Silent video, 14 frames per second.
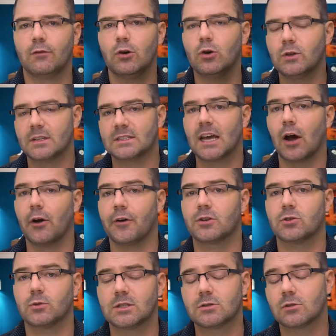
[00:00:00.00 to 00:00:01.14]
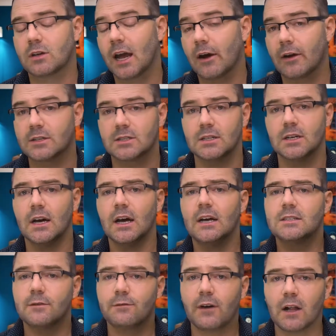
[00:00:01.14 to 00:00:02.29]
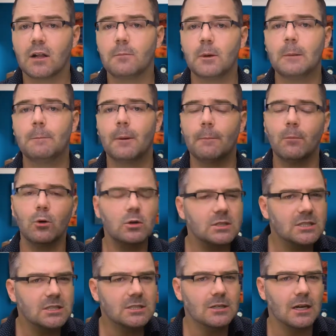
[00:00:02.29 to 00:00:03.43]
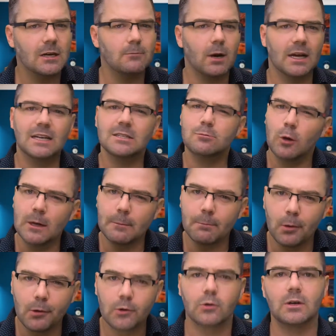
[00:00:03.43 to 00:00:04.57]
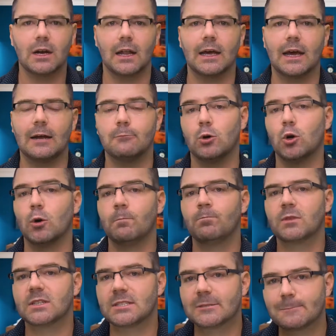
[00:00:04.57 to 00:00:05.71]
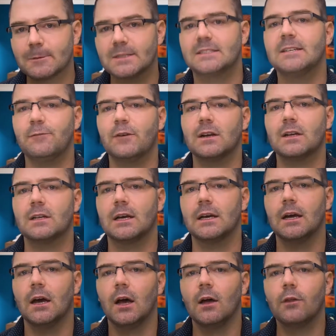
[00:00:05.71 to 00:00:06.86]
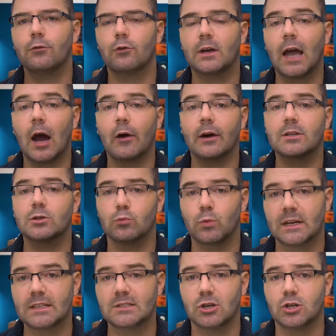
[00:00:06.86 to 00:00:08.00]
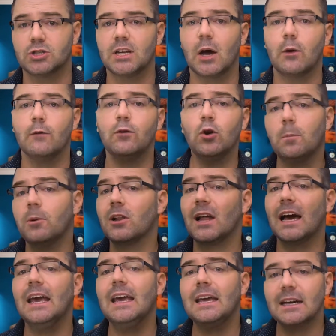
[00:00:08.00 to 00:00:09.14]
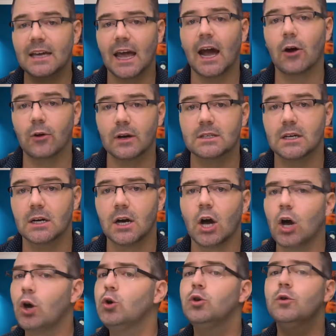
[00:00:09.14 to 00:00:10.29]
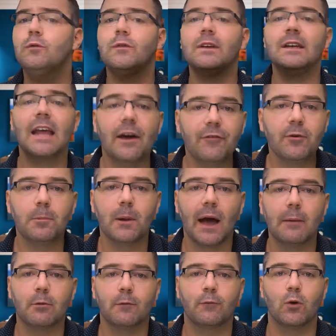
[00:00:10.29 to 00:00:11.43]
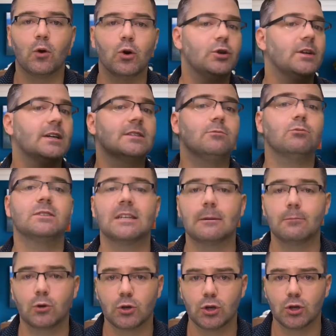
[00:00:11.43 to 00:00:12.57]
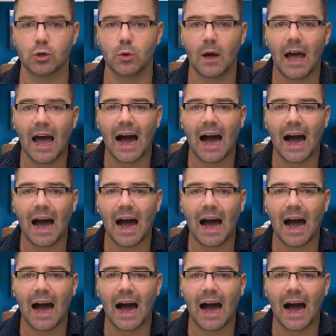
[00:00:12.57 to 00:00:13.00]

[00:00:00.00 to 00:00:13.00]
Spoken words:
of who this character is through character development, but more importantly and more specifically through character research. Now, if you're playing a character who you've never played before, who doesn't resemble you